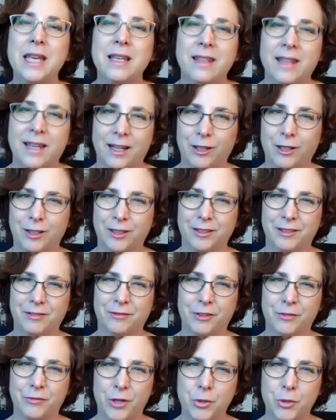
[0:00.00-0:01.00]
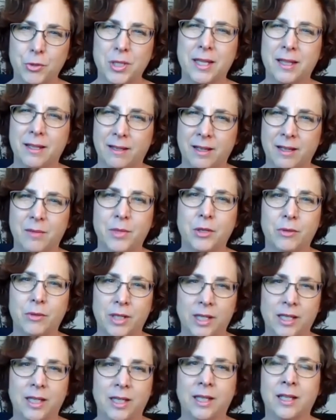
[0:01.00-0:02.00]
there for folks in the
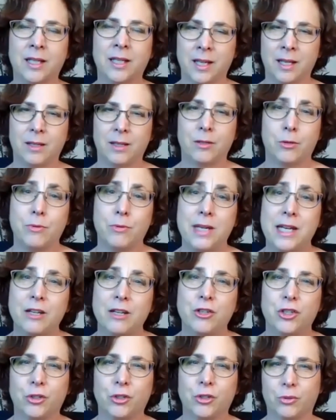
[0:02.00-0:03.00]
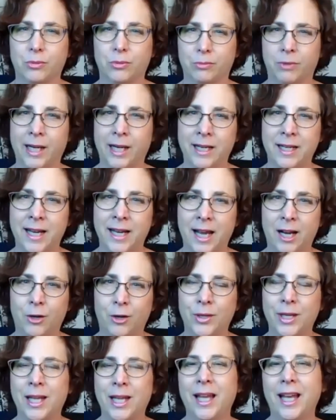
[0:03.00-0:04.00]
community who need you right
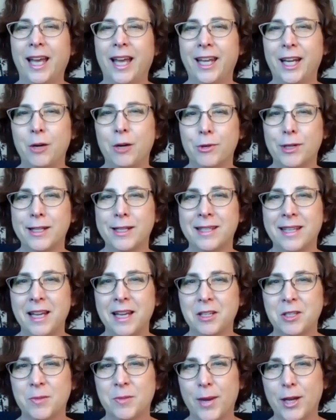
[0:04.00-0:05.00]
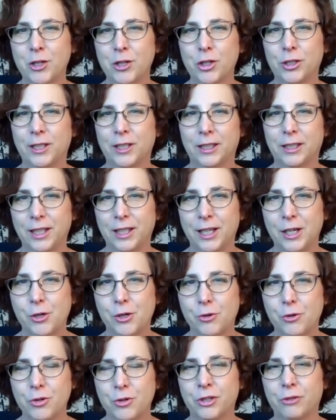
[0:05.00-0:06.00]
now. And I want to say a special
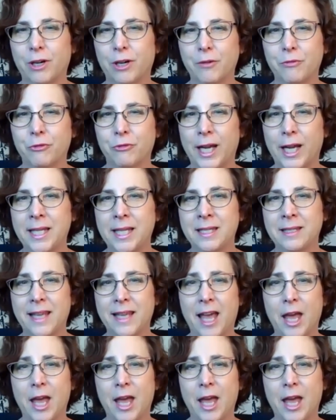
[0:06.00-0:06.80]
hello to our friends